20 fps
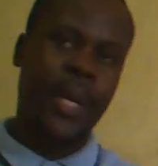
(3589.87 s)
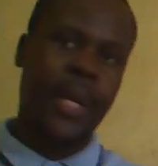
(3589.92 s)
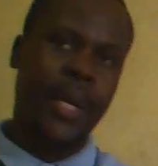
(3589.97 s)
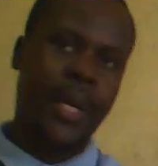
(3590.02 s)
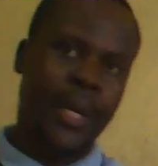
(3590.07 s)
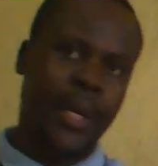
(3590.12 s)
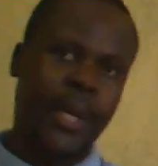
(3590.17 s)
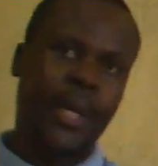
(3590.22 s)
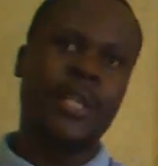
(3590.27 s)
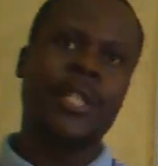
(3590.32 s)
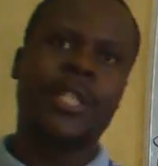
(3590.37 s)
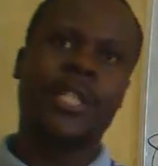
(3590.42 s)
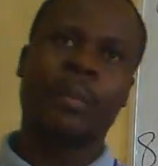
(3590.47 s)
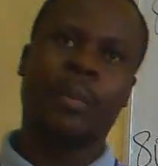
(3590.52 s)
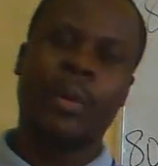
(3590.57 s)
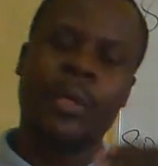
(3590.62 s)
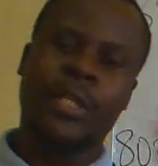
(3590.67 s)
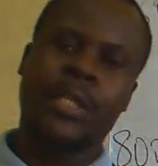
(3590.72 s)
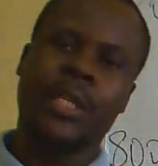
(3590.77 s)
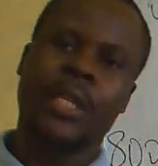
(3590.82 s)
he is
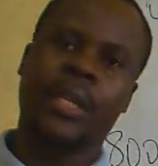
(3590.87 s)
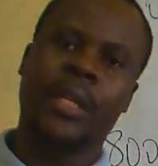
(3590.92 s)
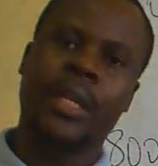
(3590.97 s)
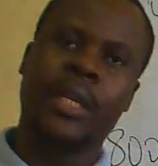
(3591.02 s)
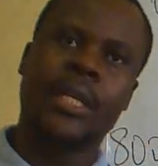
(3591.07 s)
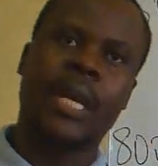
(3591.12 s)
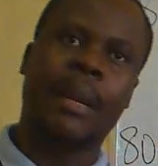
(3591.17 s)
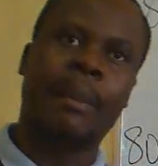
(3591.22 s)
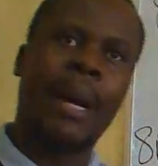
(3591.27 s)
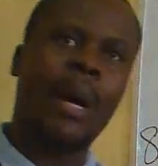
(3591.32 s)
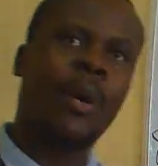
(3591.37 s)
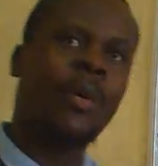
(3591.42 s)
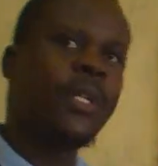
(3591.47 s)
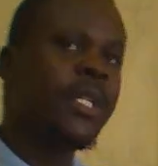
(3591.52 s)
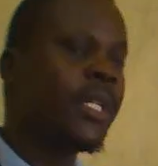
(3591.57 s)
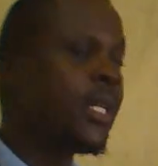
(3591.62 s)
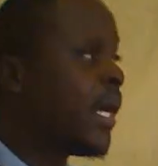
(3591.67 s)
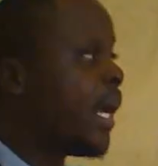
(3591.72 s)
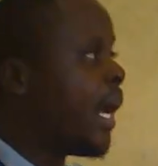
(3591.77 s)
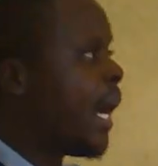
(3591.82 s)
depositing this
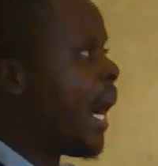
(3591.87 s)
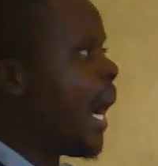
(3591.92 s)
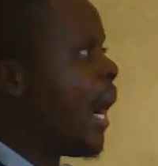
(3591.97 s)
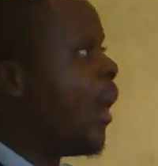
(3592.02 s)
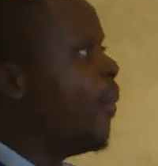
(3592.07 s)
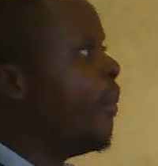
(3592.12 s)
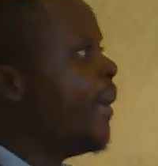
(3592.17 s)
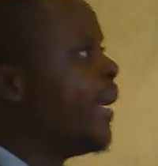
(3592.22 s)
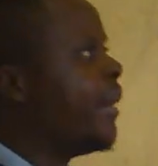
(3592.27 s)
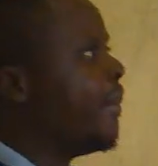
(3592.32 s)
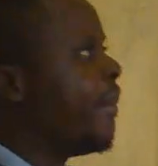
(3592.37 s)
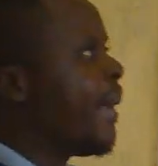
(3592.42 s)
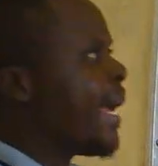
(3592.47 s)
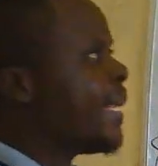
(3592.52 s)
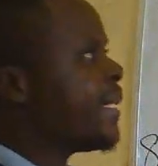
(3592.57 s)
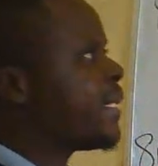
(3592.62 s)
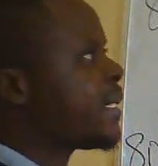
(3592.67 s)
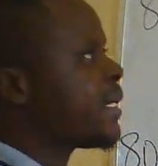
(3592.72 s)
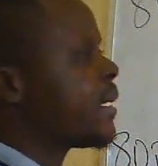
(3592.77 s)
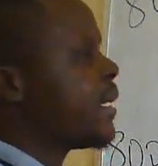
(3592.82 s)
amount, how many
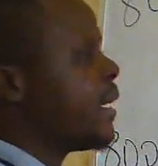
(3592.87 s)
months